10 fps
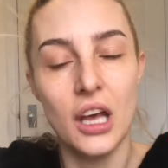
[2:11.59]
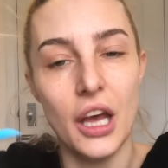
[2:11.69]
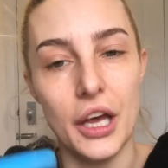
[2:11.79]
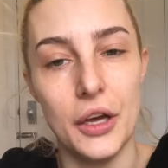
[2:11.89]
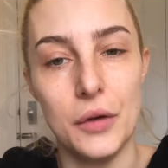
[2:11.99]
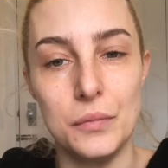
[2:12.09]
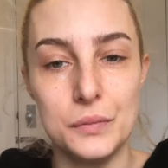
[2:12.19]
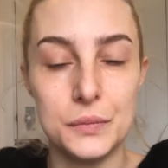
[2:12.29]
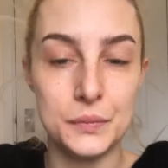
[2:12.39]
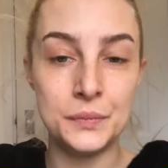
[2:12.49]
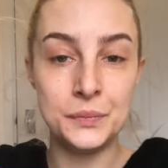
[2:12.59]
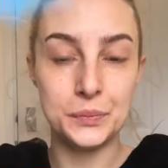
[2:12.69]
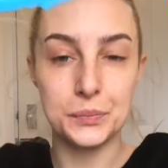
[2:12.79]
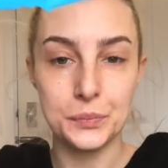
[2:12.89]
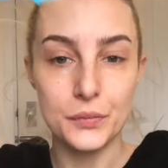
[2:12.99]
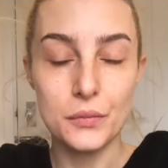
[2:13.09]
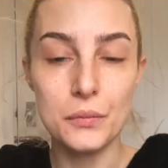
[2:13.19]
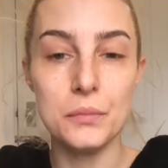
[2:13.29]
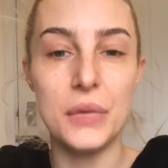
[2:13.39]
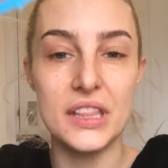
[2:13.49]

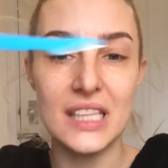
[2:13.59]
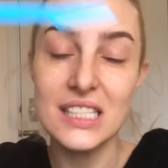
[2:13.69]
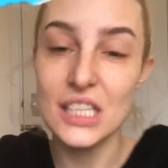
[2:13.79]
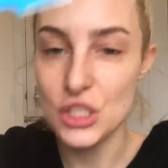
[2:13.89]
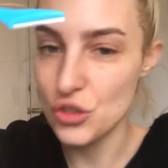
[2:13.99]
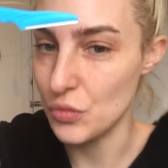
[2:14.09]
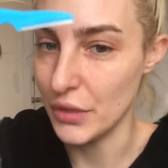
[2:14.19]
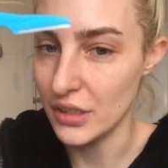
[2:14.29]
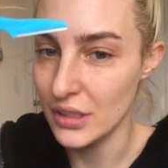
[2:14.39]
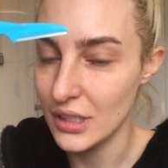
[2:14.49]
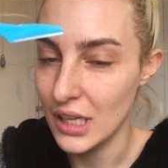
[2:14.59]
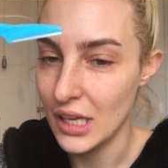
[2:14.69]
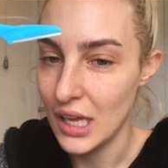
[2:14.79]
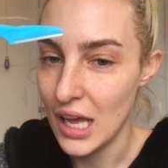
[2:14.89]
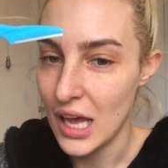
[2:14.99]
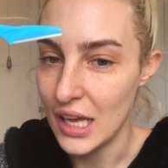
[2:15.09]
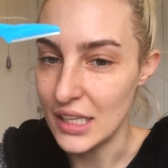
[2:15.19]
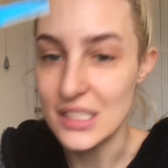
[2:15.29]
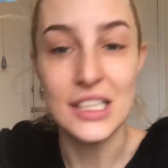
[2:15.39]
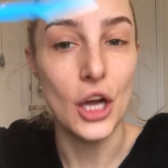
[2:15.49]
But this instrument
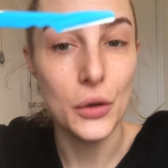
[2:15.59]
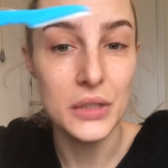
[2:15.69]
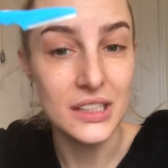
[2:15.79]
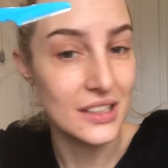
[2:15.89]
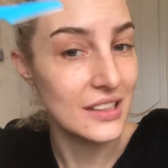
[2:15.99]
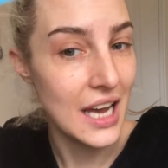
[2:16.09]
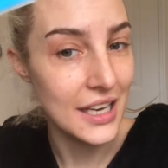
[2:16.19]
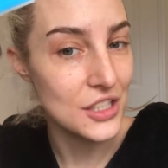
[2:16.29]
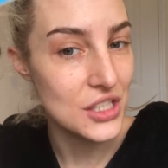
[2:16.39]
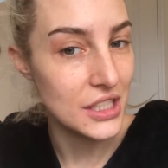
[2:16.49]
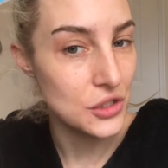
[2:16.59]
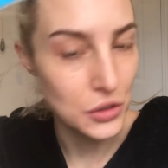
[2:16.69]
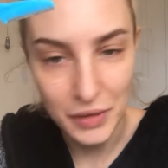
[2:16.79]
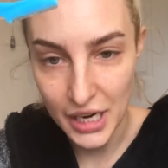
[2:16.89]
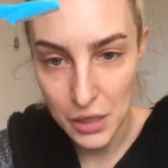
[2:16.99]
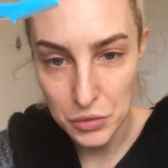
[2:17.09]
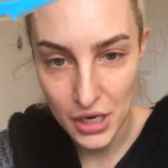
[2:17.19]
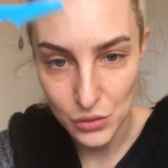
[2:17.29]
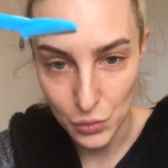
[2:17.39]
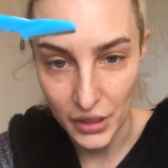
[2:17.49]
is the only thing that I actually do my
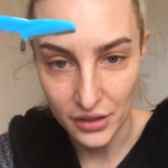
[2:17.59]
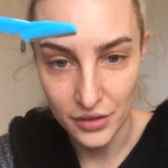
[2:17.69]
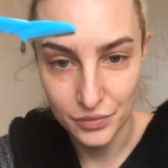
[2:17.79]
eyebrows with.